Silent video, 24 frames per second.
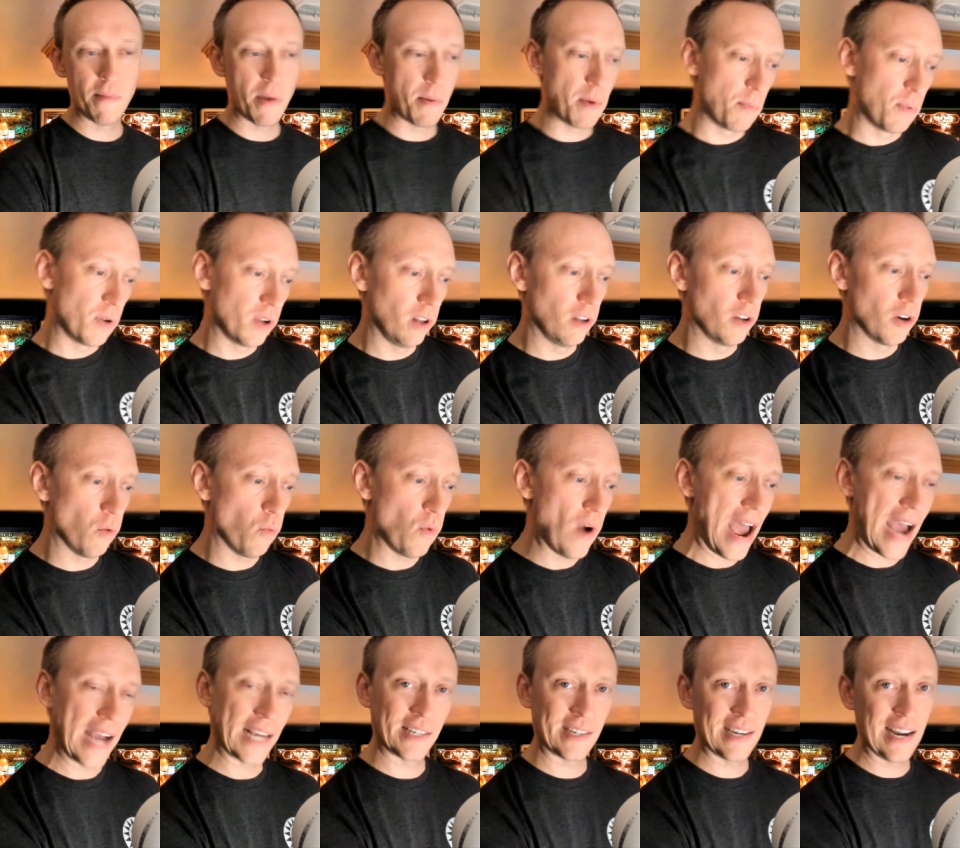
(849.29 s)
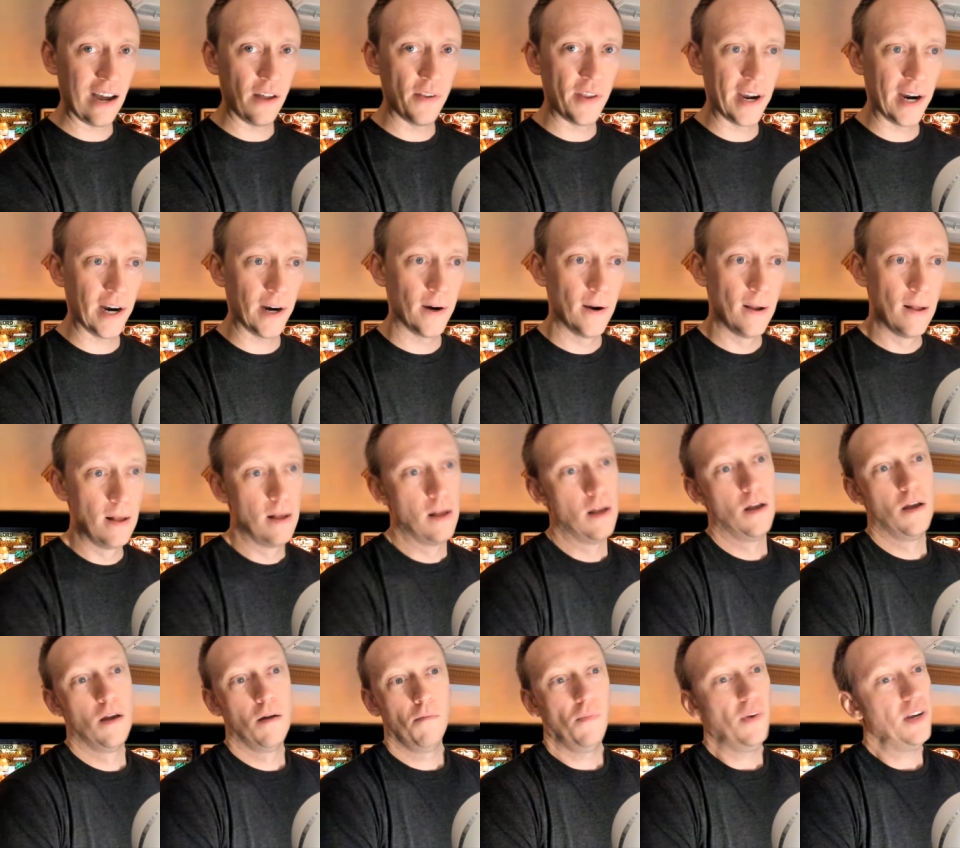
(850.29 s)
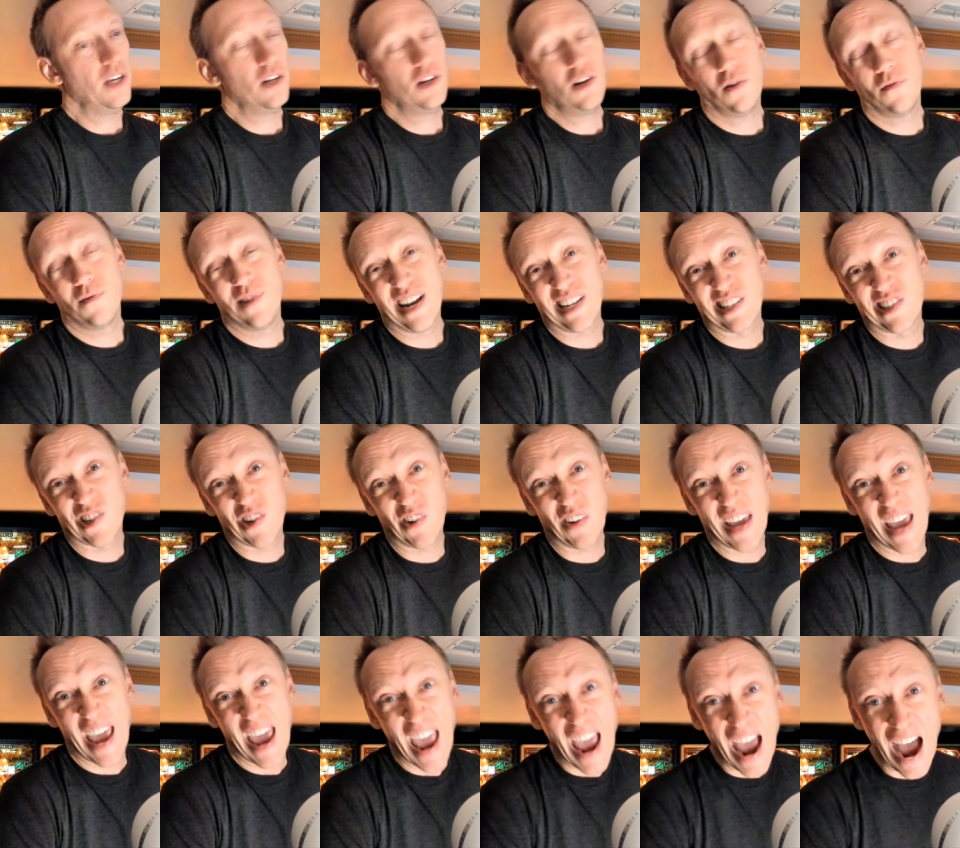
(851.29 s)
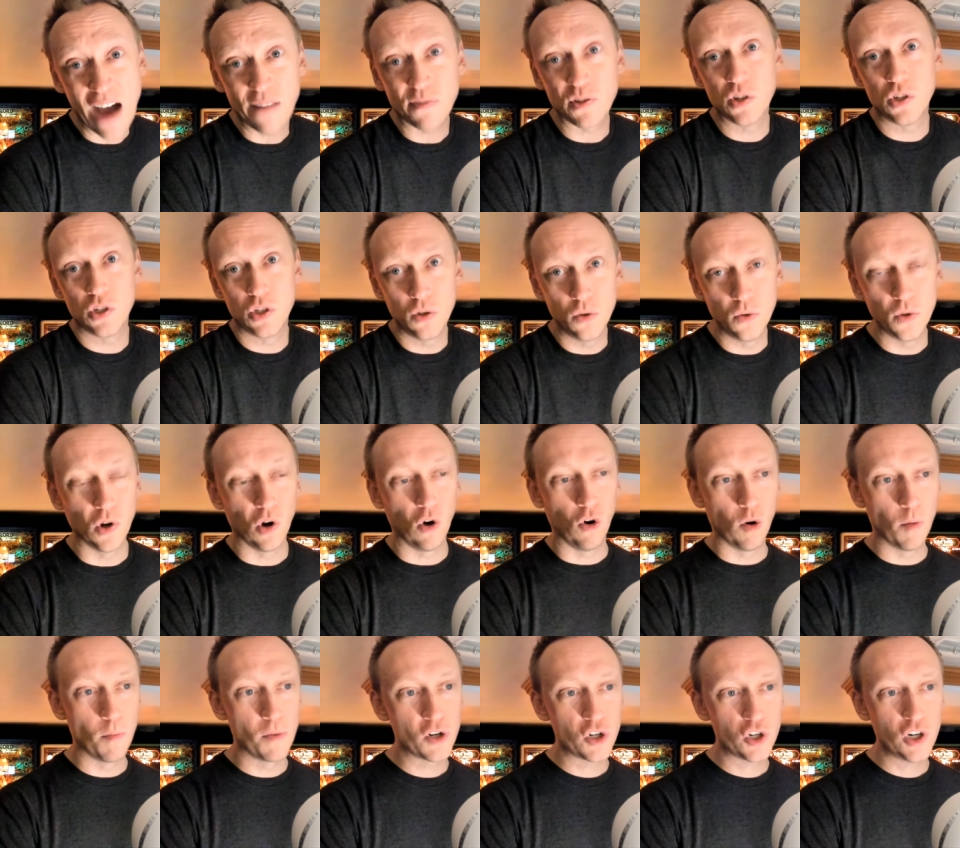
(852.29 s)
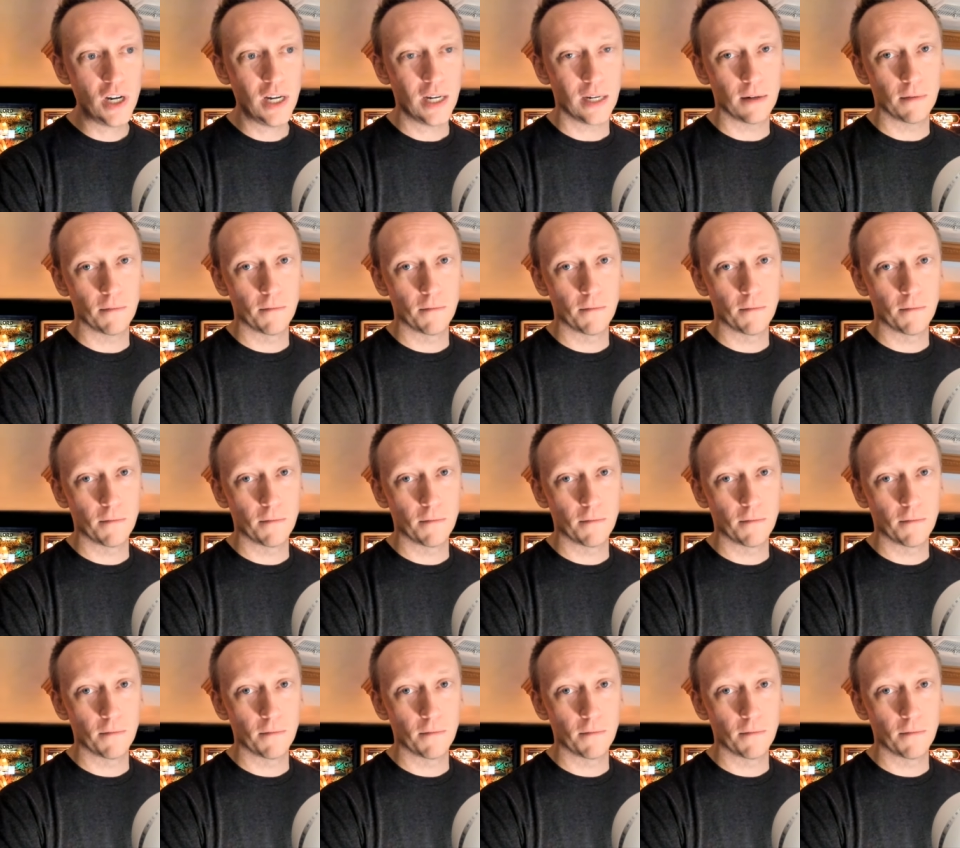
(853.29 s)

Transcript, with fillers: Maybe put a little wax down there, but you don't necessarily have to do the whole machine.